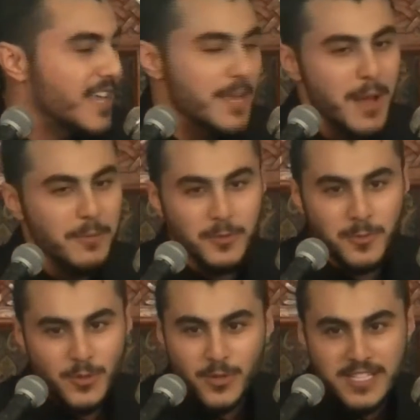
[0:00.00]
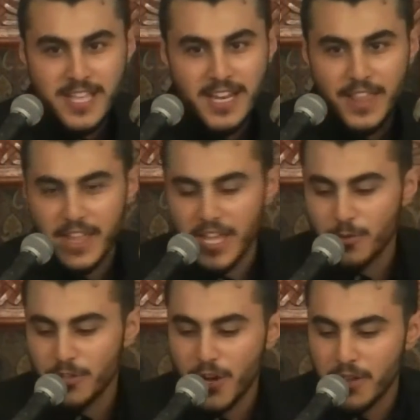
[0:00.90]
Imam al-Mu'mineen wouldn't say anything. He
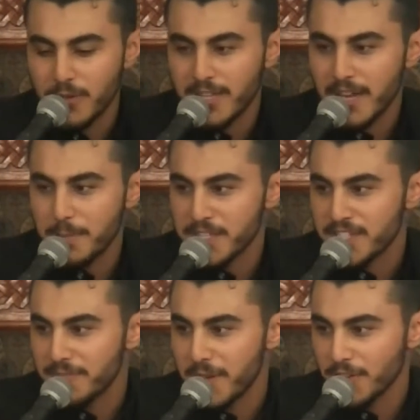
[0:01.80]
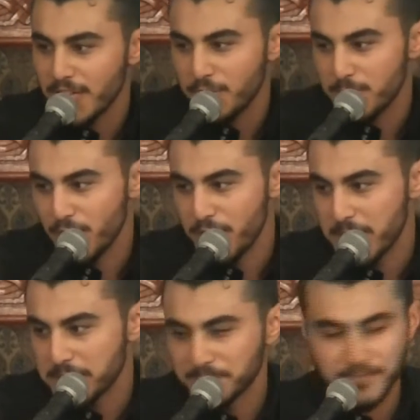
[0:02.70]
would go, he would get a piece of metal, he would burn it.